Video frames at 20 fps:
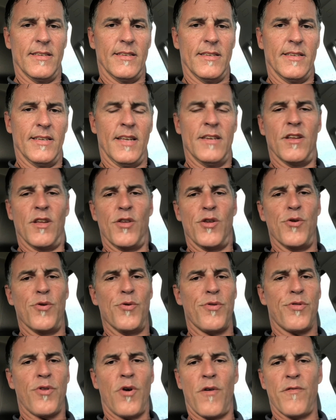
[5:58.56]
in the
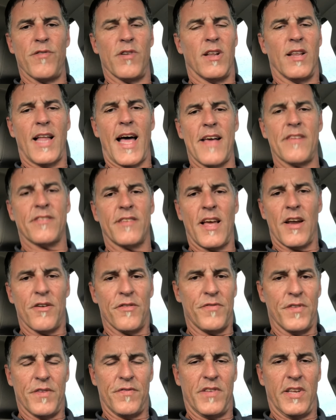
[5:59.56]
youth over the last 10 or
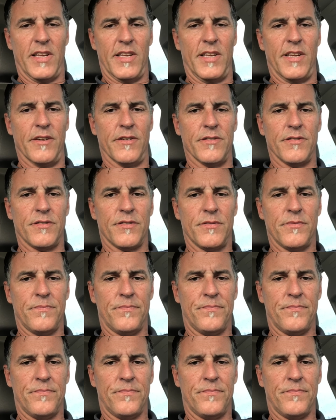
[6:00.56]
15 years.